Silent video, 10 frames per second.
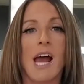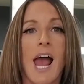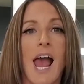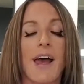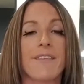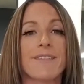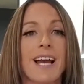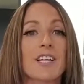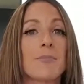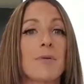And
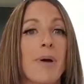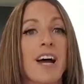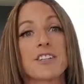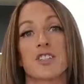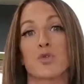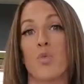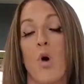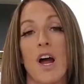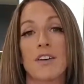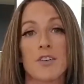that can be bad because
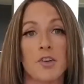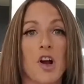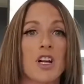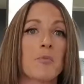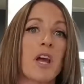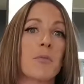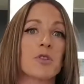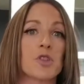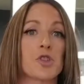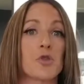one, you're not going to be able
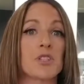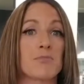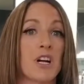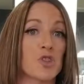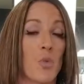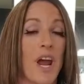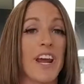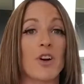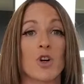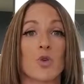to do as much
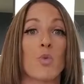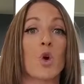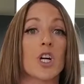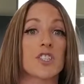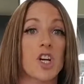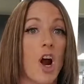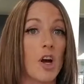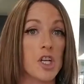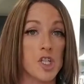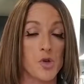weight or work as
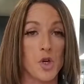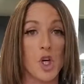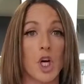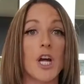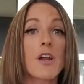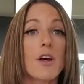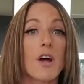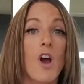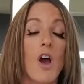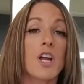hard as you could.
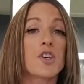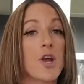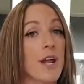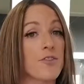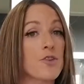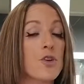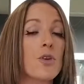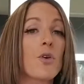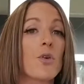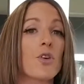And
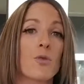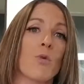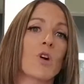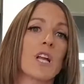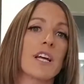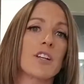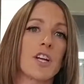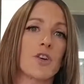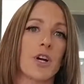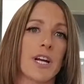two, you're more
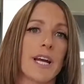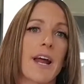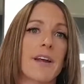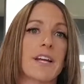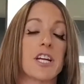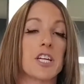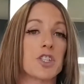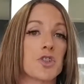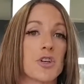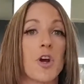likely you're going to get an
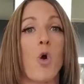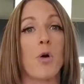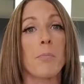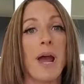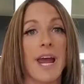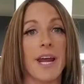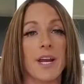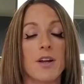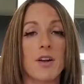injury or pain.